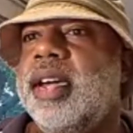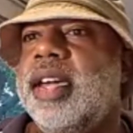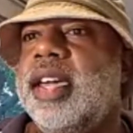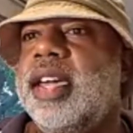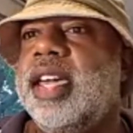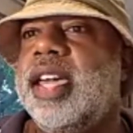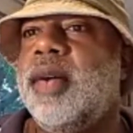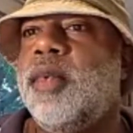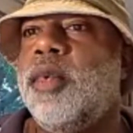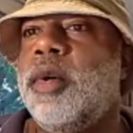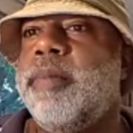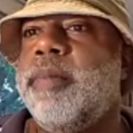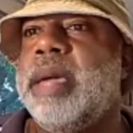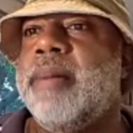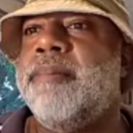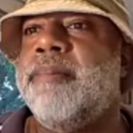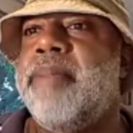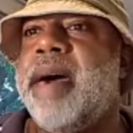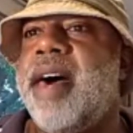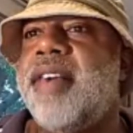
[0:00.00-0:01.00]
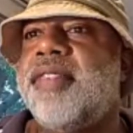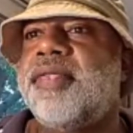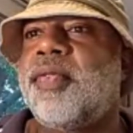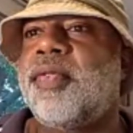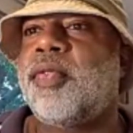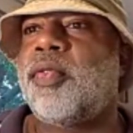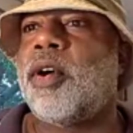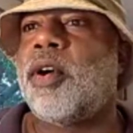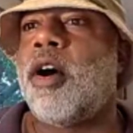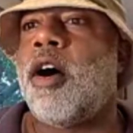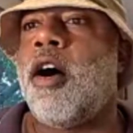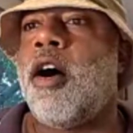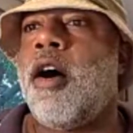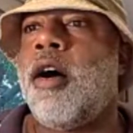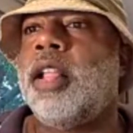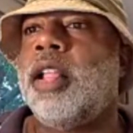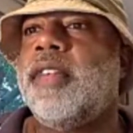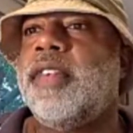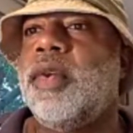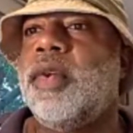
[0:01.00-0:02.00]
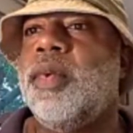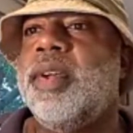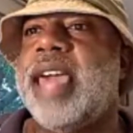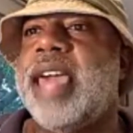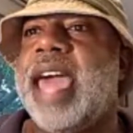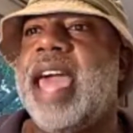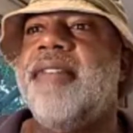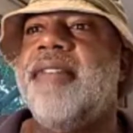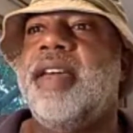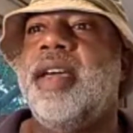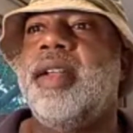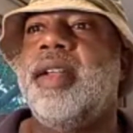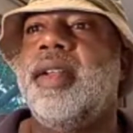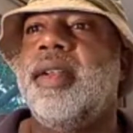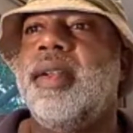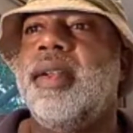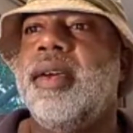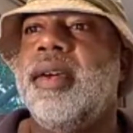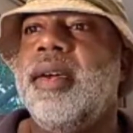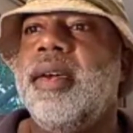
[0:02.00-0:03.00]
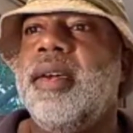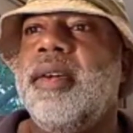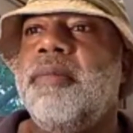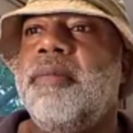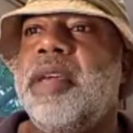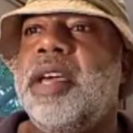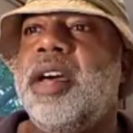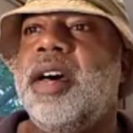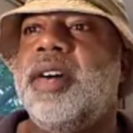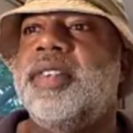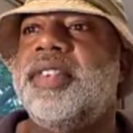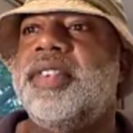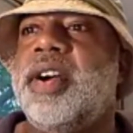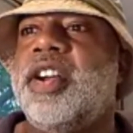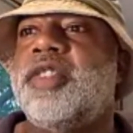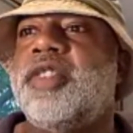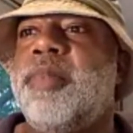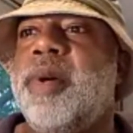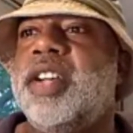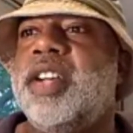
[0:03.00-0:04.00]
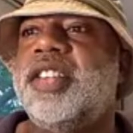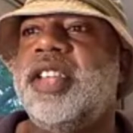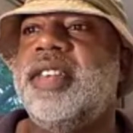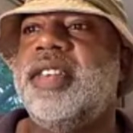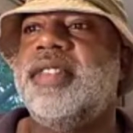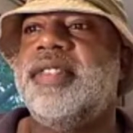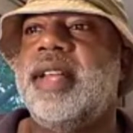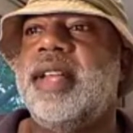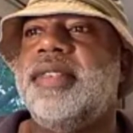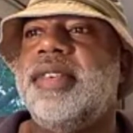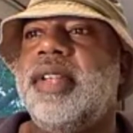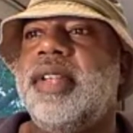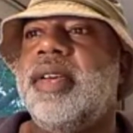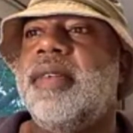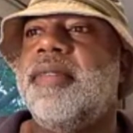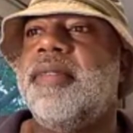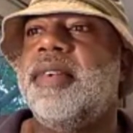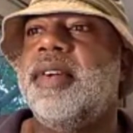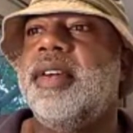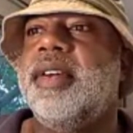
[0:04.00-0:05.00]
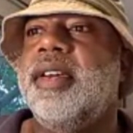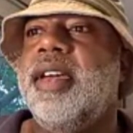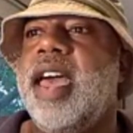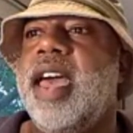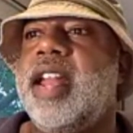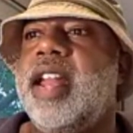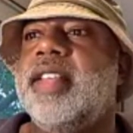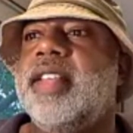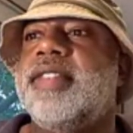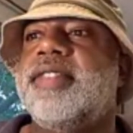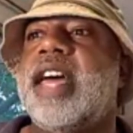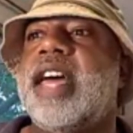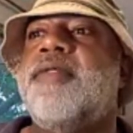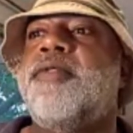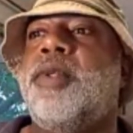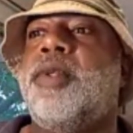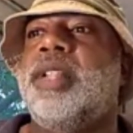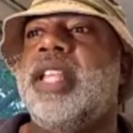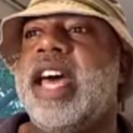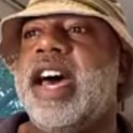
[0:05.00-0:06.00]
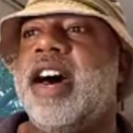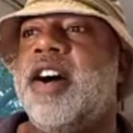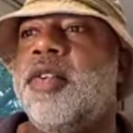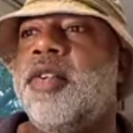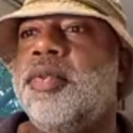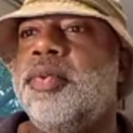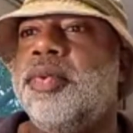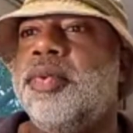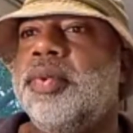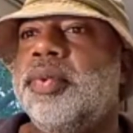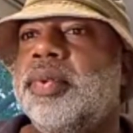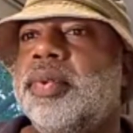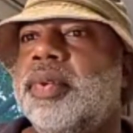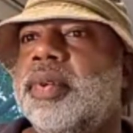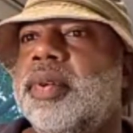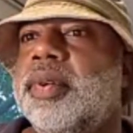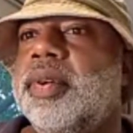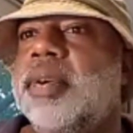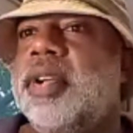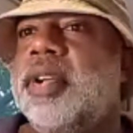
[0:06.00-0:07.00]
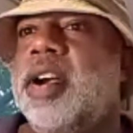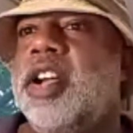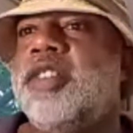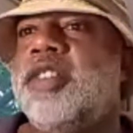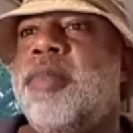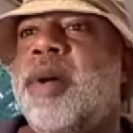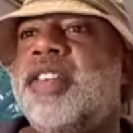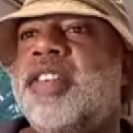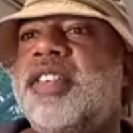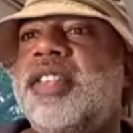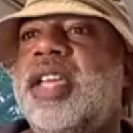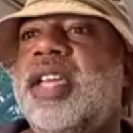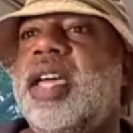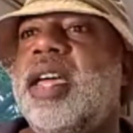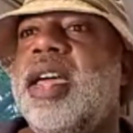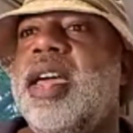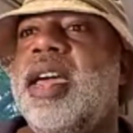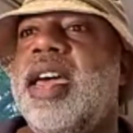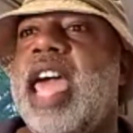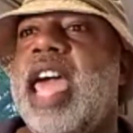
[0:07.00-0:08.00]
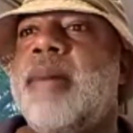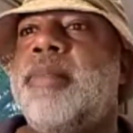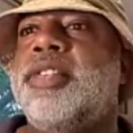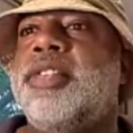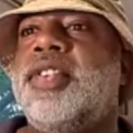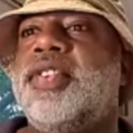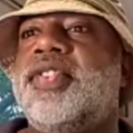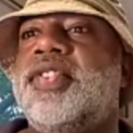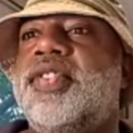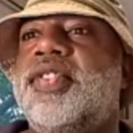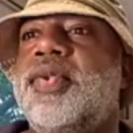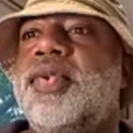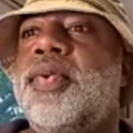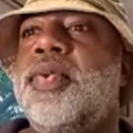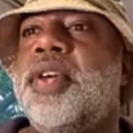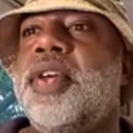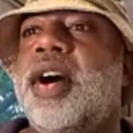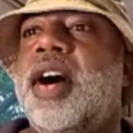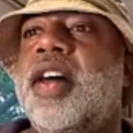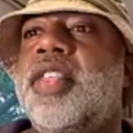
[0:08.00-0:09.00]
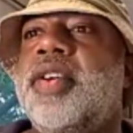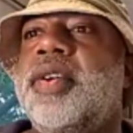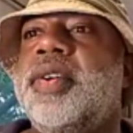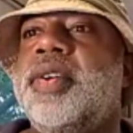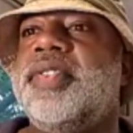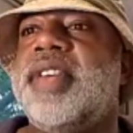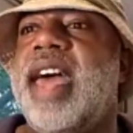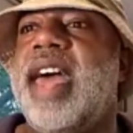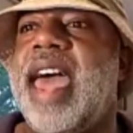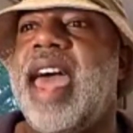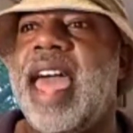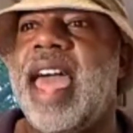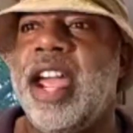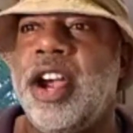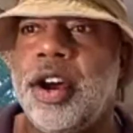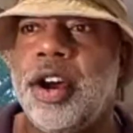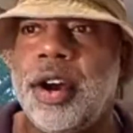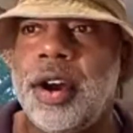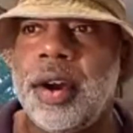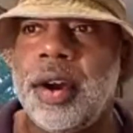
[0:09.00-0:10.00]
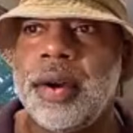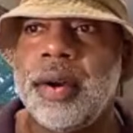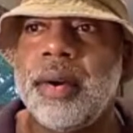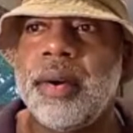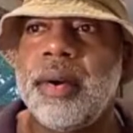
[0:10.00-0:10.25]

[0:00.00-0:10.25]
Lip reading: It would be best for all if you gave it, because you're especially sensitive and insightful now. You're especially able to soothe others' anger